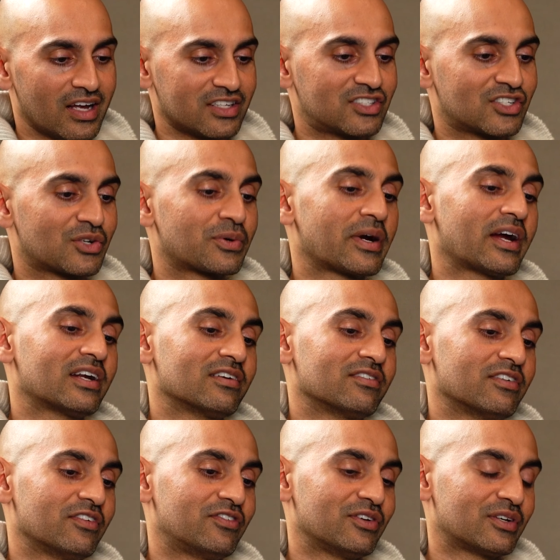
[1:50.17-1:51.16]
It's
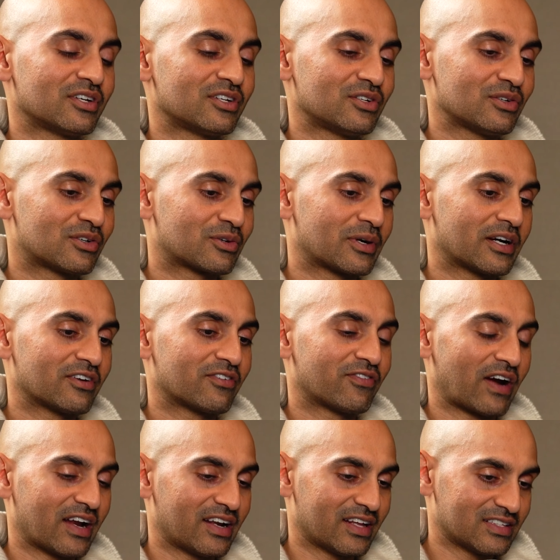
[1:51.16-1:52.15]
creative. If you can do creative
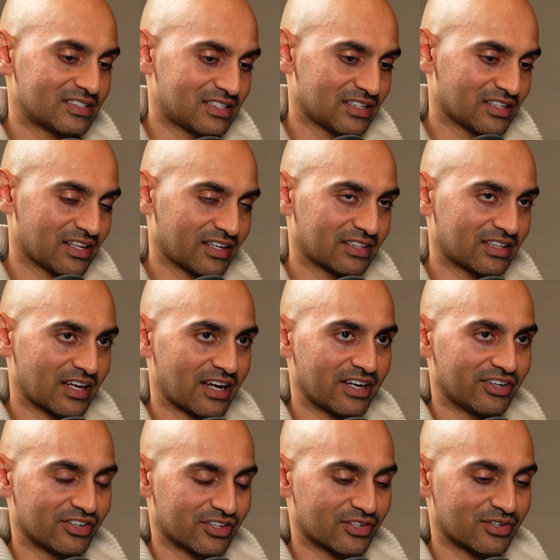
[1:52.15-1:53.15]
financing like
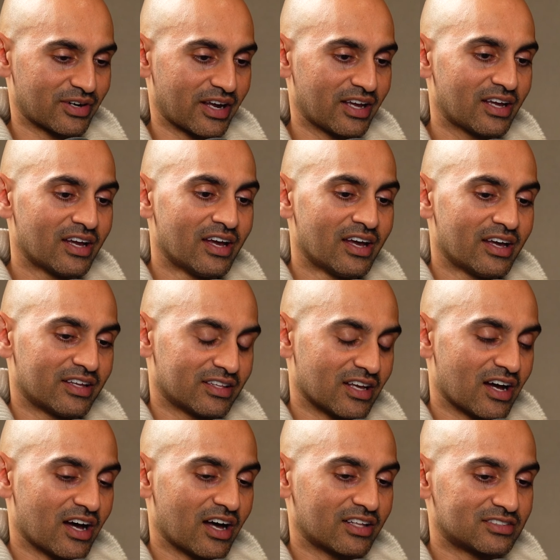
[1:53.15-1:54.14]
that, you're great.
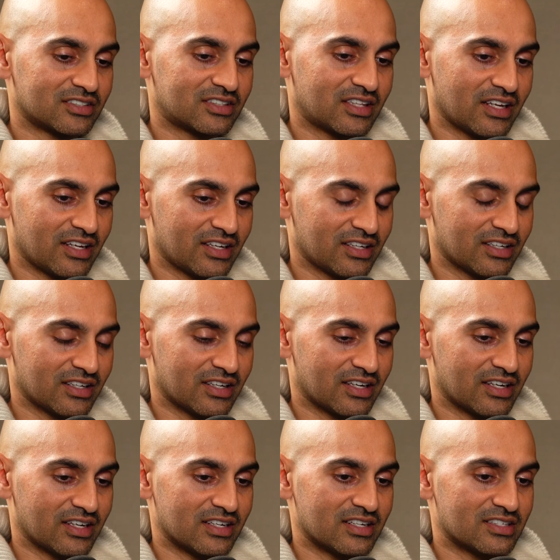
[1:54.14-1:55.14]
The other thing
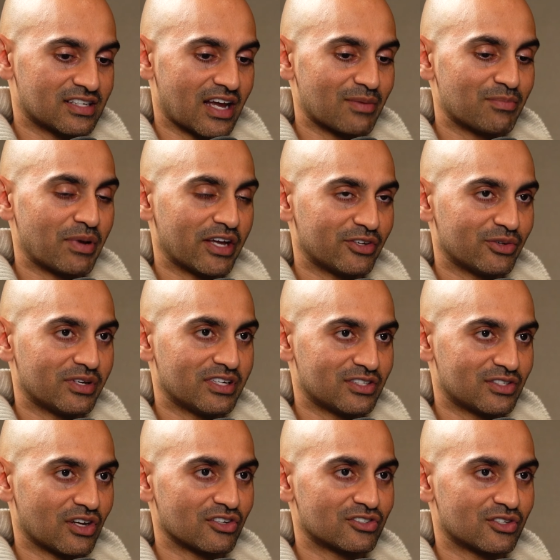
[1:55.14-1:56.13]
is, I bet you
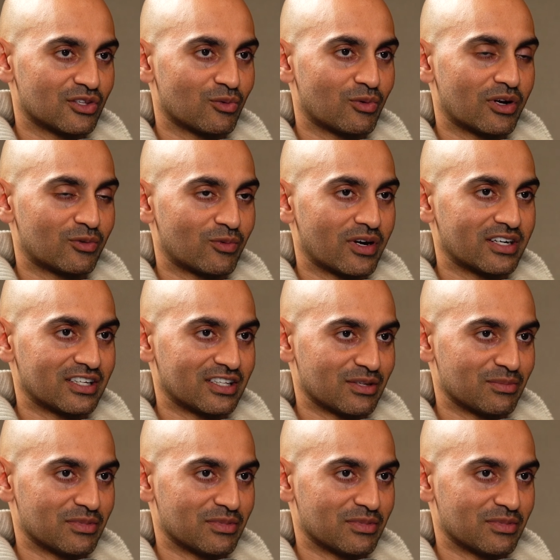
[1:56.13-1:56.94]
he's also the one running the